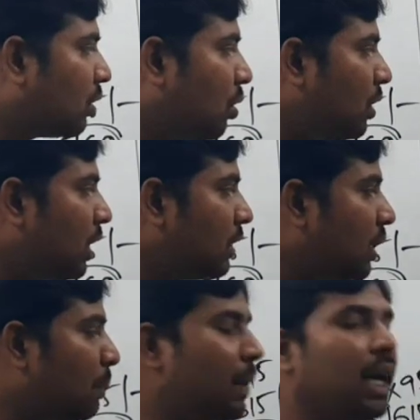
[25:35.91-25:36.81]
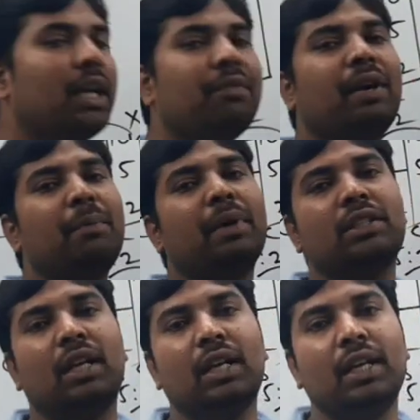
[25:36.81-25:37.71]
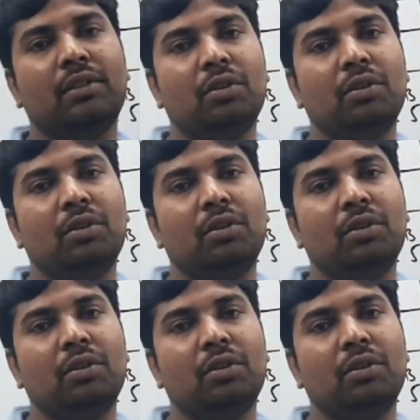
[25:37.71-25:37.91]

23.5 percentage.